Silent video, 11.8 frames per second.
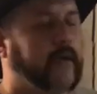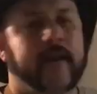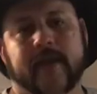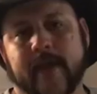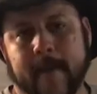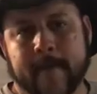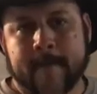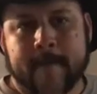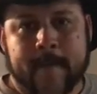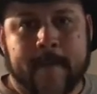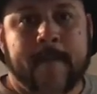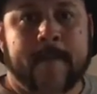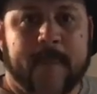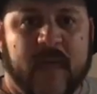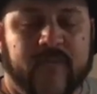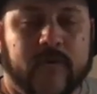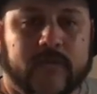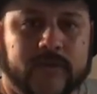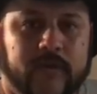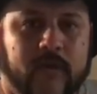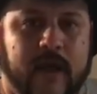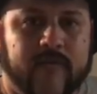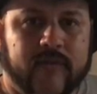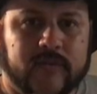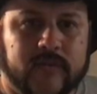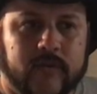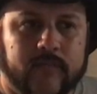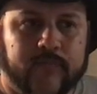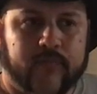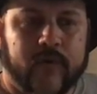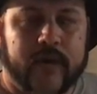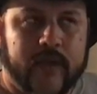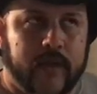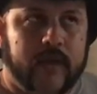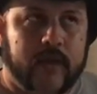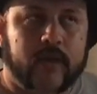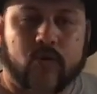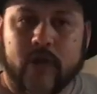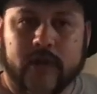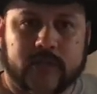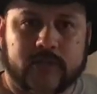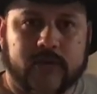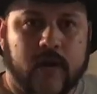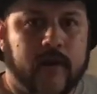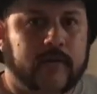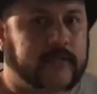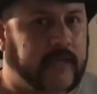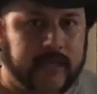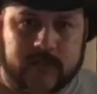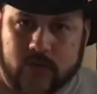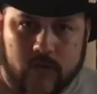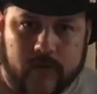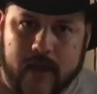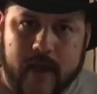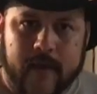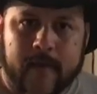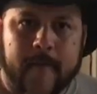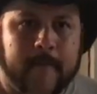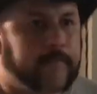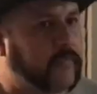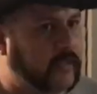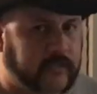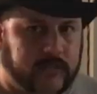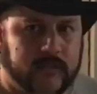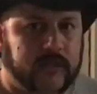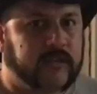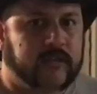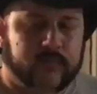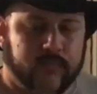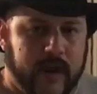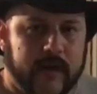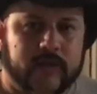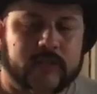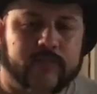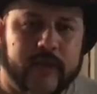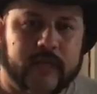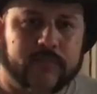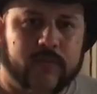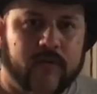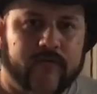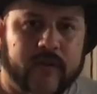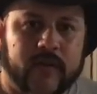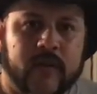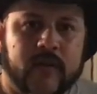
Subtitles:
And again, If you're still having some pretty cruddy starts, it's okay. This practice makes perfect.